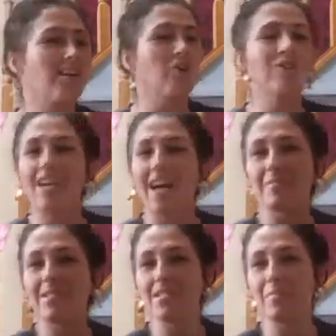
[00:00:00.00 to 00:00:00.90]
long
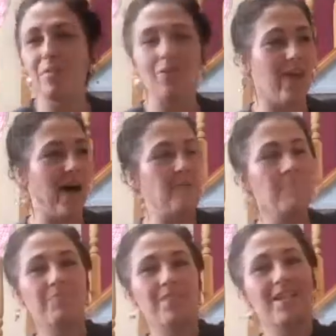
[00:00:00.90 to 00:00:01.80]
time since I bought that.
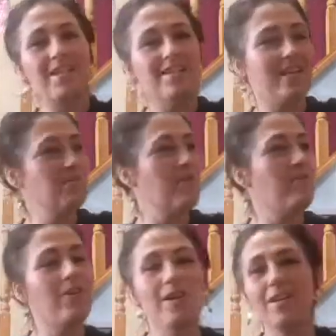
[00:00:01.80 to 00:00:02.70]
So that's my
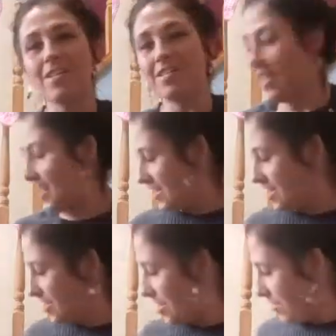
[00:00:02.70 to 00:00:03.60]
first thing
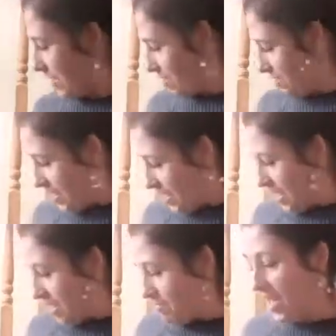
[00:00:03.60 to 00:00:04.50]
to show you.
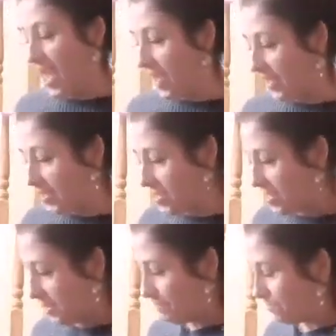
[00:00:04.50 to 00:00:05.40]

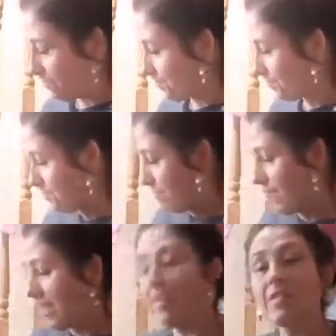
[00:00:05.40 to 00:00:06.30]
Next,
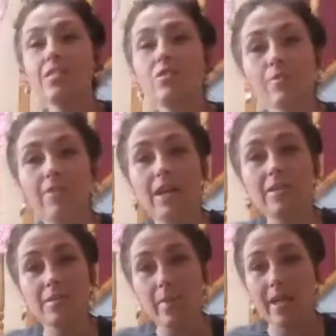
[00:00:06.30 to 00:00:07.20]
this is something
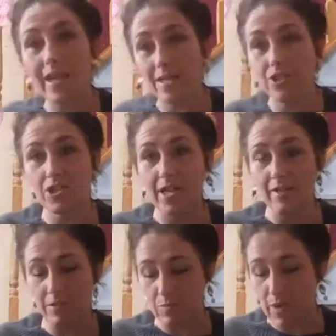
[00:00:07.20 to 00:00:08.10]
else I made last
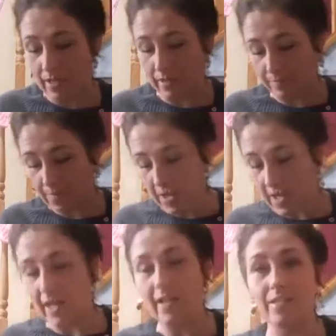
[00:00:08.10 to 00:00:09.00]
year as well,
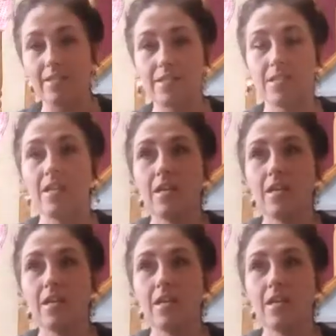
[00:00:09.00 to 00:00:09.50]
and